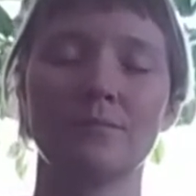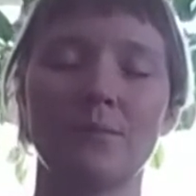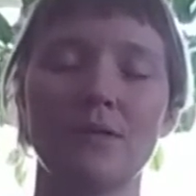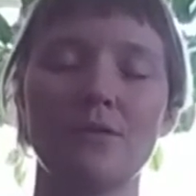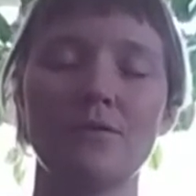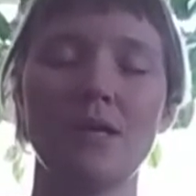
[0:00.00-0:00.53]

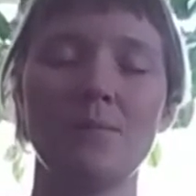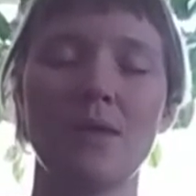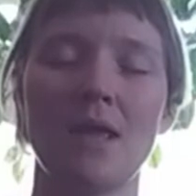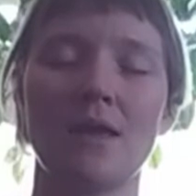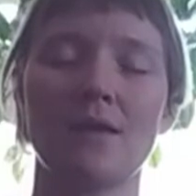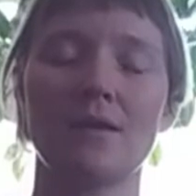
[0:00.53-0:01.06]
but you can
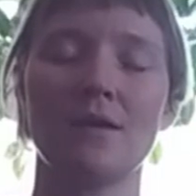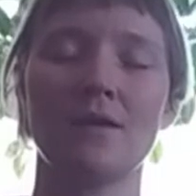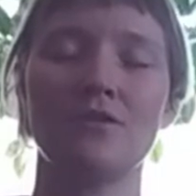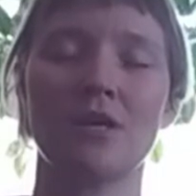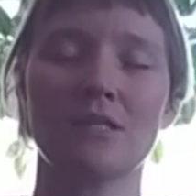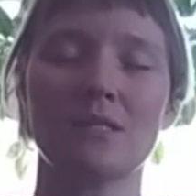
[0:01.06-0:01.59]
make
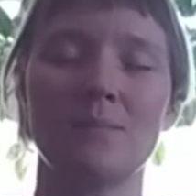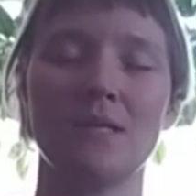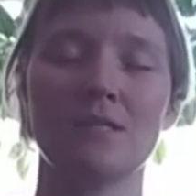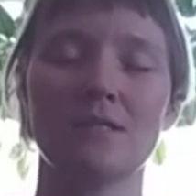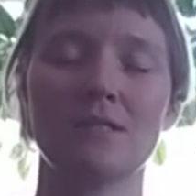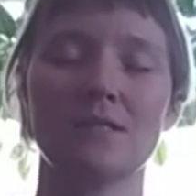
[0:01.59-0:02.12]

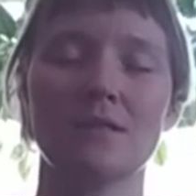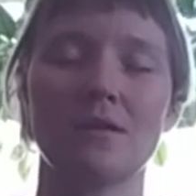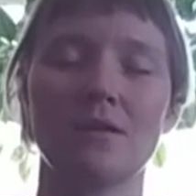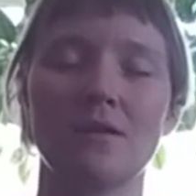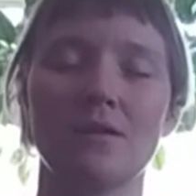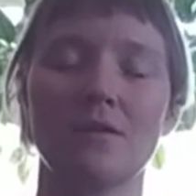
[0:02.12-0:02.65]
adjustments
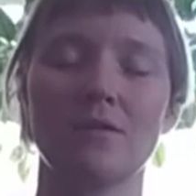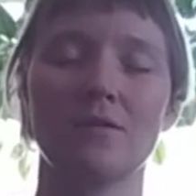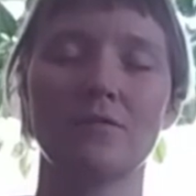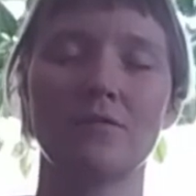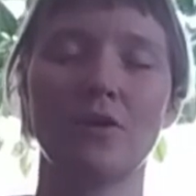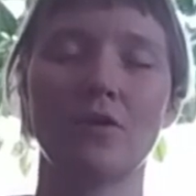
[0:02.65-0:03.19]

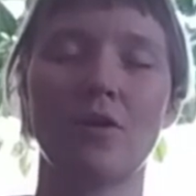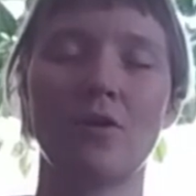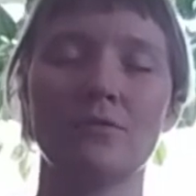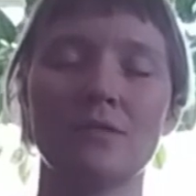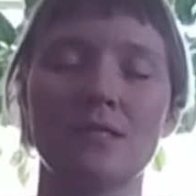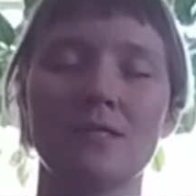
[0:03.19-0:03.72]
for your
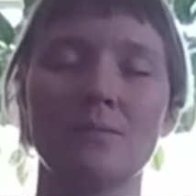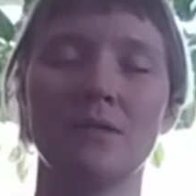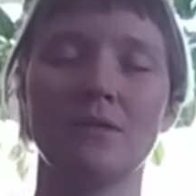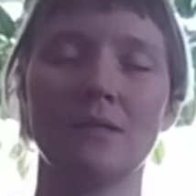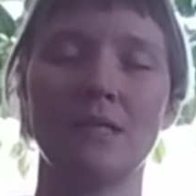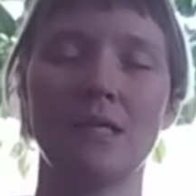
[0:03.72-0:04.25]
own
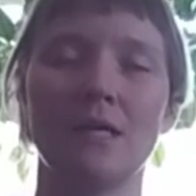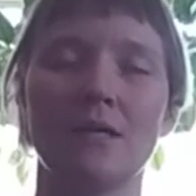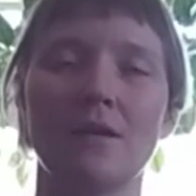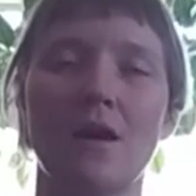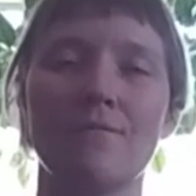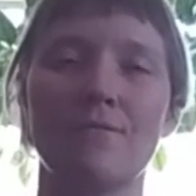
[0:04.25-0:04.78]
stability
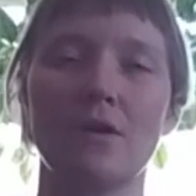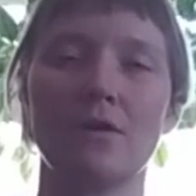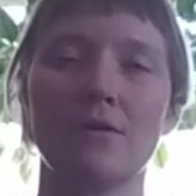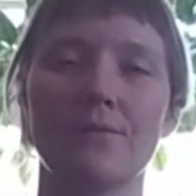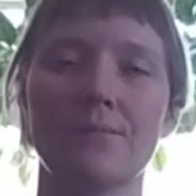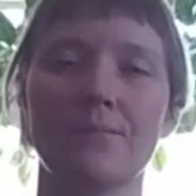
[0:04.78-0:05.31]
and comfort.